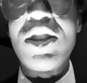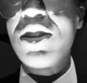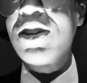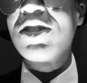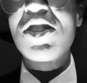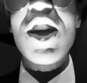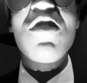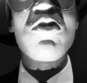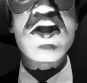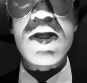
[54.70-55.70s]
does
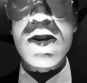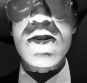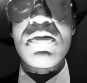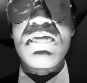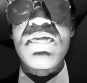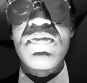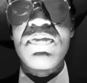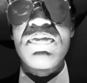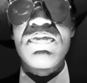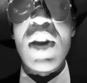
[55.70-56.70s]
everything,
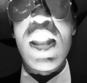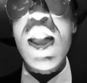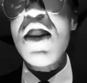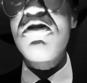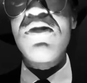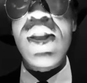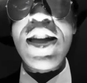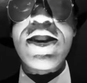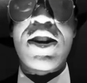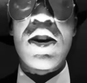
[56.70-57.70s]
a lifelike